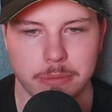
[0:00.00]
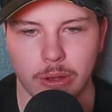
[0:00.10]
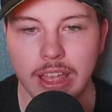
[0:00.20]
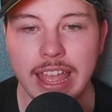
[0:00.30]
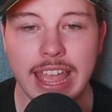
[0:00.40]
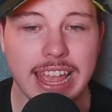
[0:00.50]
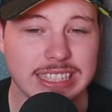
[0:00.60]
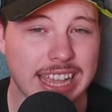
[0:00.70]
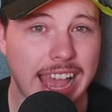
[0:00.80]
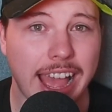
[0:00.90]
but
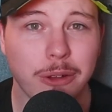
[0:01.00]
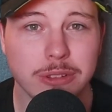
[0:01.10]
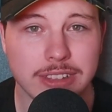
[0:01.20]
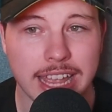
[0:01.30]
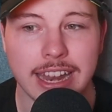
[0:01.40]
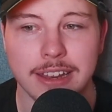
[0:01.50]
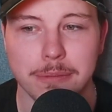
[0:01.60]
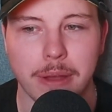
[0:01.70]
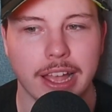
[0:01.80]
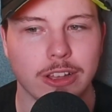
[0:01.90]
it's how did
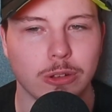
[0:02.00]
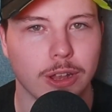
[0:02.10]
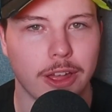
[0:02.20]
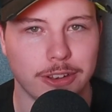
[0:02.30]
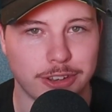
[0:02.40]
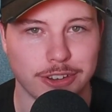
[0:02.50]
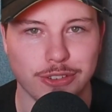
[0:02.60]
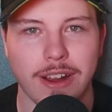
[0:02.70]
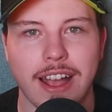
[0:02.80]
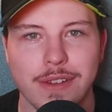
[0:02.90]
Michael learn to
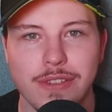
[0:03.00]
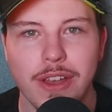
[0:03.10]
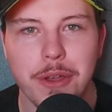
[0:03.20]
drive